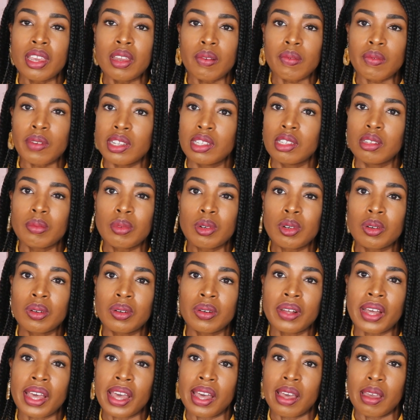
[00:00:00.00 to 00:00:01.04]

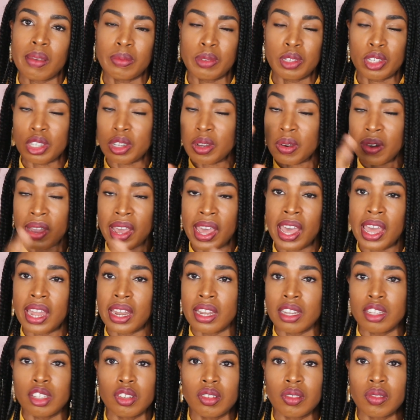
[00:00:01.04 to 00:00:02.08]
reasonable to go ahead
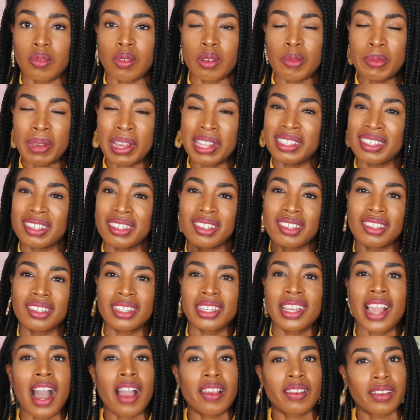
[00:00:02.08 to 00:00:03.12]
and do 3 months and just
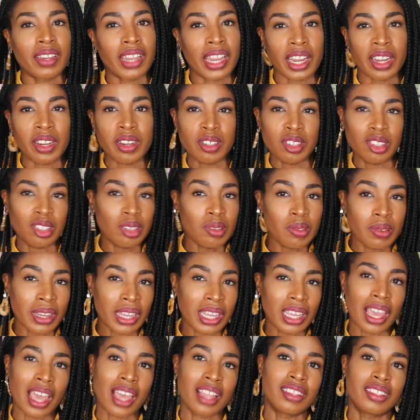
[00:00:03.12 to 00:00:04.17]
see how your hair is
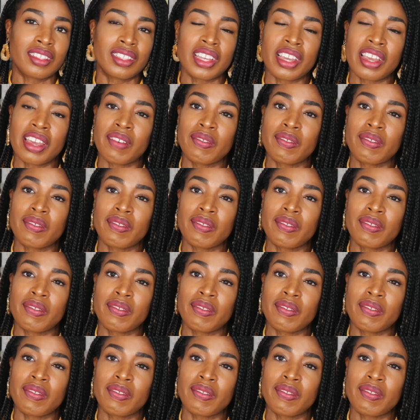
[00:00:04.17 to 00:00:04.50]
doing and see